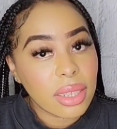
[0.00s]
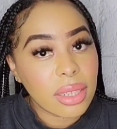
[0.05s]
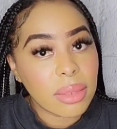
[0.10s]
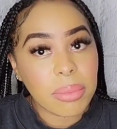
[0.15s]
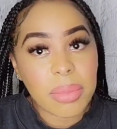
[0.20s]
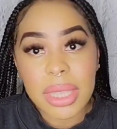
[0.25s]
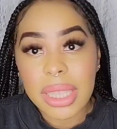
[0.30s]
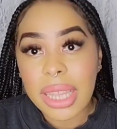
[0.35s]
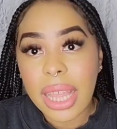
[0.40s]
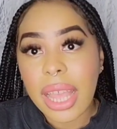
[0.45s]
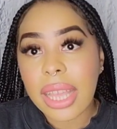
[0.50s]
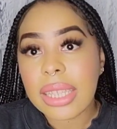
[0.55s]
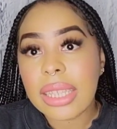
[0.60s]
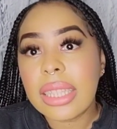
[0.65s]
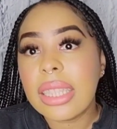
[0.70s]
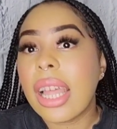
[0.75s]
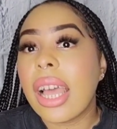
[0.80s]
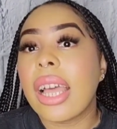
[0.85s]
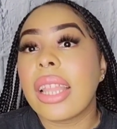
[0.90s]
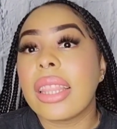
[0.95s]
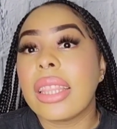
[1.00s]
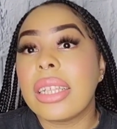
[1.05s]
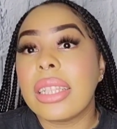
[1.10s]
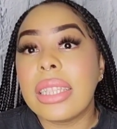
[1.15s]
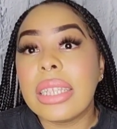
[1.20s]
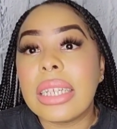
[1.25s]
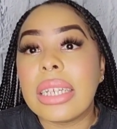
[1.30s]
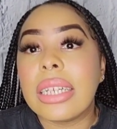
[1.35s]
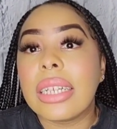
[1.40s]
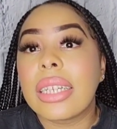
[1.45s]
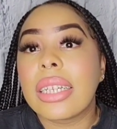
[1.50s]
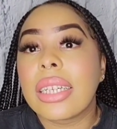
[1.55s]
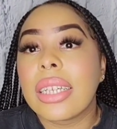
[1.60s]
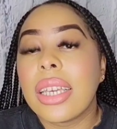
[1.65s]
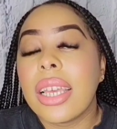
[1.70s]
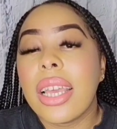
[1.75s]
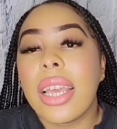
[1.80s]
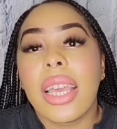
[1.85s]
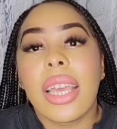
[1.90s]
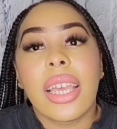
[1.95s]
but that's not the look
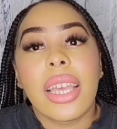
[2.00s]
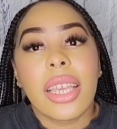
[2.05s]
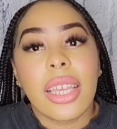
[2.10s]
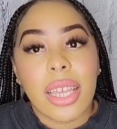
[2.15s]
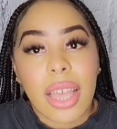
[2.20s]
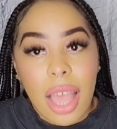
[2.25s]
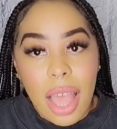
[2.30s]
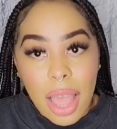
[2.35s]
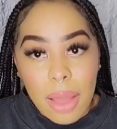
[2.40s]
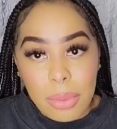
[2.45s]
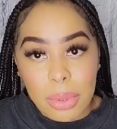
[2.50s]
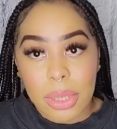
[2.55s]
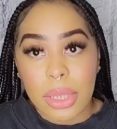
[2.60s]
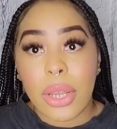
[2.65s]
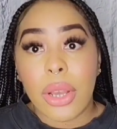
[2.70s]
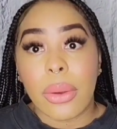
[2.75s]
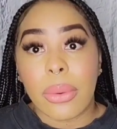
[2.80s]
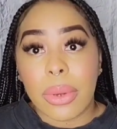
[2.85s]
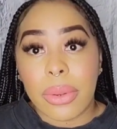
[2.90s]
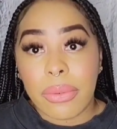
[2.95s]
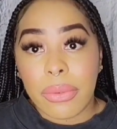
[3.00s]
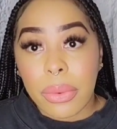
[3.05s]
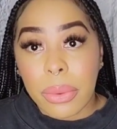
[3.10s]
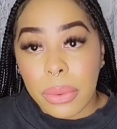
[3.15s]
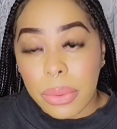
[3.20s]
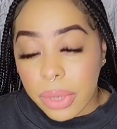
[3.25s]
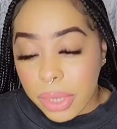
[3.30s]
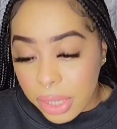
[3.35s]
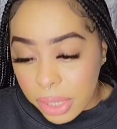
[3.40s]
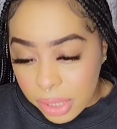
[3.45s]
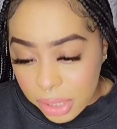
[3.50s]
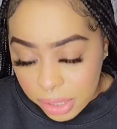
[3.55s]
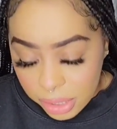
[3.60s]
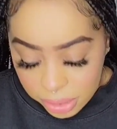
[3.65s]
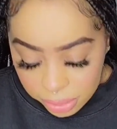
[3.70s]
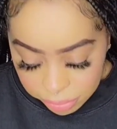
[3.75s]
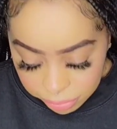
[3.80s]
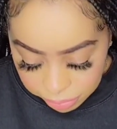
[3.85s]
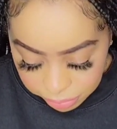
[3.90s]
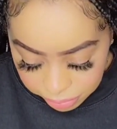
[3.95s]
I was going for.
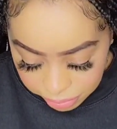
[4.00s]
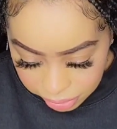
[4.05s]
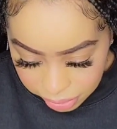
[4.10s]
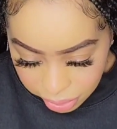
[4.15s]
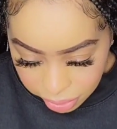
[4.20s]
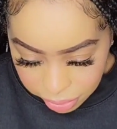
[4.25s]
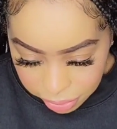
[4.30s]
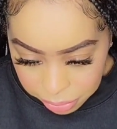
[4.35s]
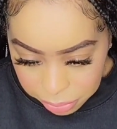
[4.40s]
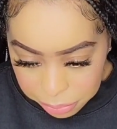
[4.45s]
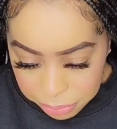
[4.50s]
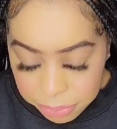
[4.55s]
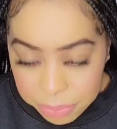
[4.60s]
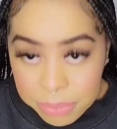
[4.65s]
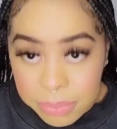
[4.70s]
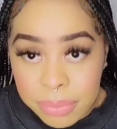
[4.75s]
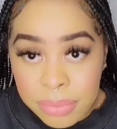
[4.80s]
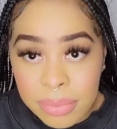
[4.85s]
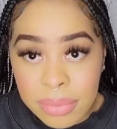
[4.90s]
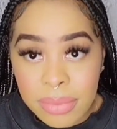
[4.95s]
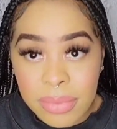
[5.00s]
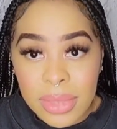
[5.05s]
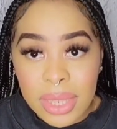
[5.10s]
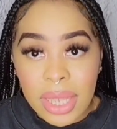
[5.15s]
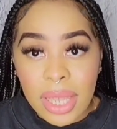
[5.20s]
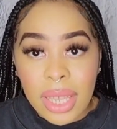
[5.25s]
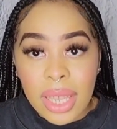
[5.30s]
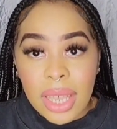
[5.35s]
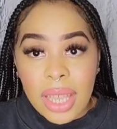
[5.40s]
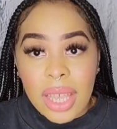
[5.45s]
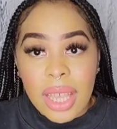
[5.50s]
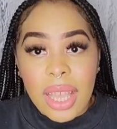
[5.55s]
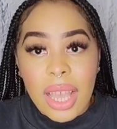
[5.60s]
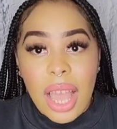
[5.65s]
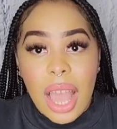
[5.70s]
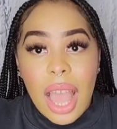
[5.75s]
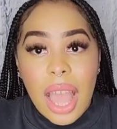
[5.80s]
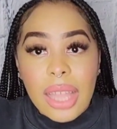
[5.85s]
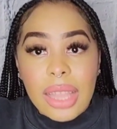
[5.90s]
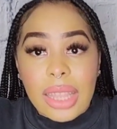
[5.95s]
So,
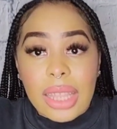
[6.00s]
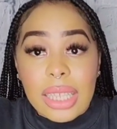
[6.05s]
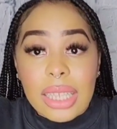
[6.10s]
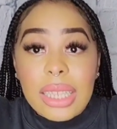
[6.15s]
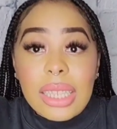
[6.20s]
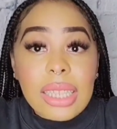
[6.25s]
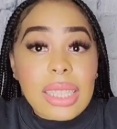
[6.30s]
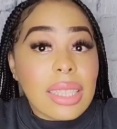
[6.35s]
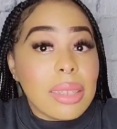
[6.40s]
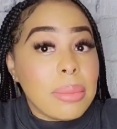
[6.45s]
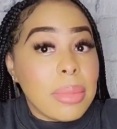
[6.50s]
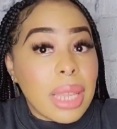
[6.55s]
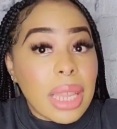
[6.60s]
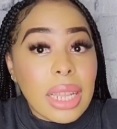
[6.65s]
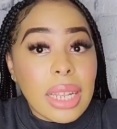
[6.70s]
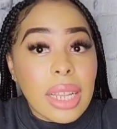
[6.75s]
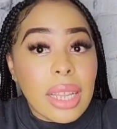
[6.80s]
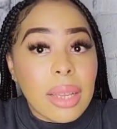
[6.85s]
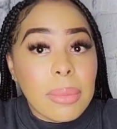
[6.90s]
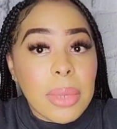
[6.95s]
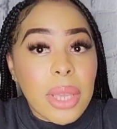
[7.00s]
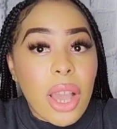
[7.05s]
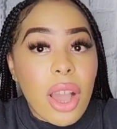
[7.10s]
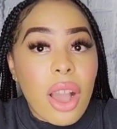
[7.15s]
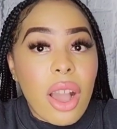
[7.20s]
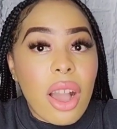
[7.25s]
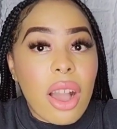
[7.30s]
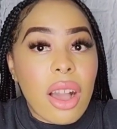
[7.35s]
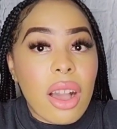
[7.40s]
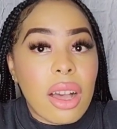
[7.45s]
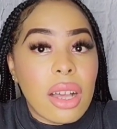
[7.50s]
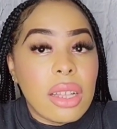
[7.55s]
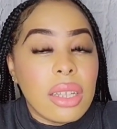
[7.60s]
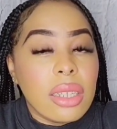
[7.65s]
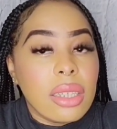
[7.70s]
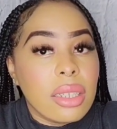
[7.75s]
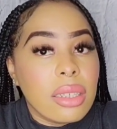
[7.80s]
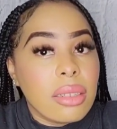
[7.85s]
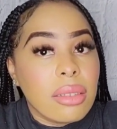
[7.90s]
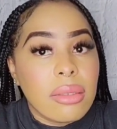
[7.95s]
this is a medium, y'all.
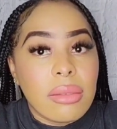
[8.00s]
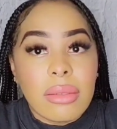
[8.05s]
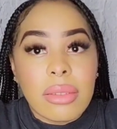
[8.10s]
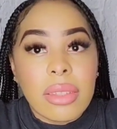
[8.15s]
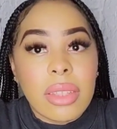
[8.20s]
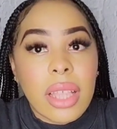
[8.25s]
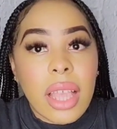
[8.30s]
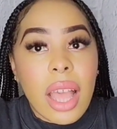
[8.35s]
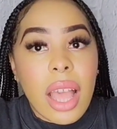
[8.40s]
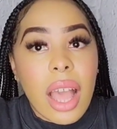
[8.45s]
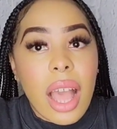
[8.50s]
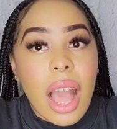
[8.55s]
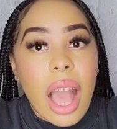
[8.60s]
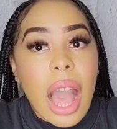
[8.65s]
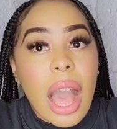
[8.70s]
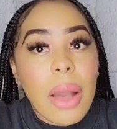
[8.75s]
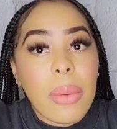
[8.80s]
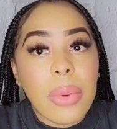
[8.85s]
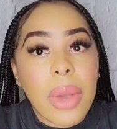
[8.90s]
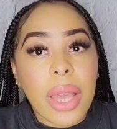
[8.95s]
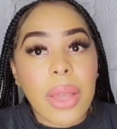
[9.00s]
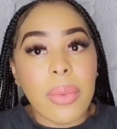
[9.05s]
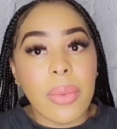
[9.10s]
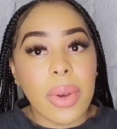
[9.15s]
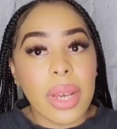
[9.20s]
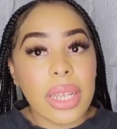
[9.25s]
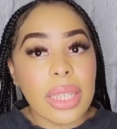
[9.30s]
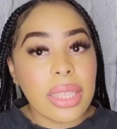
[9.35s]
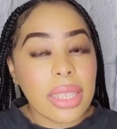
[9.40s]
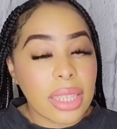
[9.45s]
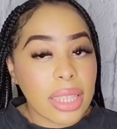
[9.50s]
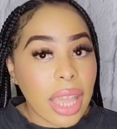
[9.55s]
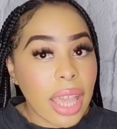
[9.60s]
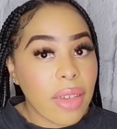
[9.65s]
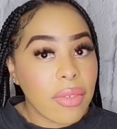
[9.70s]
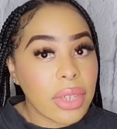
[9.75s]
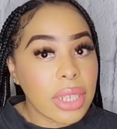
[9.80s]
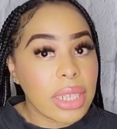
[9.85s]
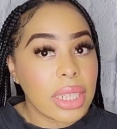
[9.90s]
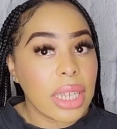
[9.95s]
I weigh
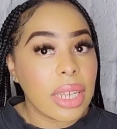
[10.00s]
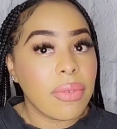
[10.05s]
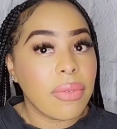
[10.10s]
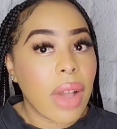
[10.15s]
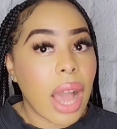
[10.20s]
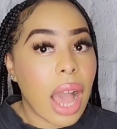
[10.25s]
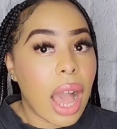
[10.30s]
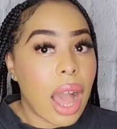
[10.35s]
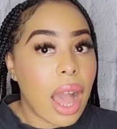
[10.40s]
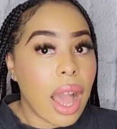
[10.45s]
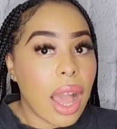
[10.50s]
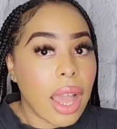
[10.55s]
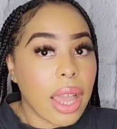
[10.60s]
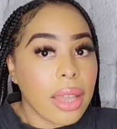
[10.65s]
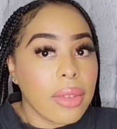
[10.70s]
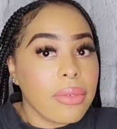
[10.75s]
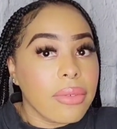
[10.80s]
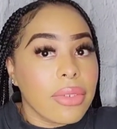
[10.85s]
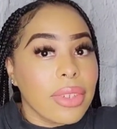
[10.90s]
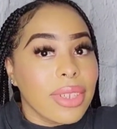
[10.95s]
175.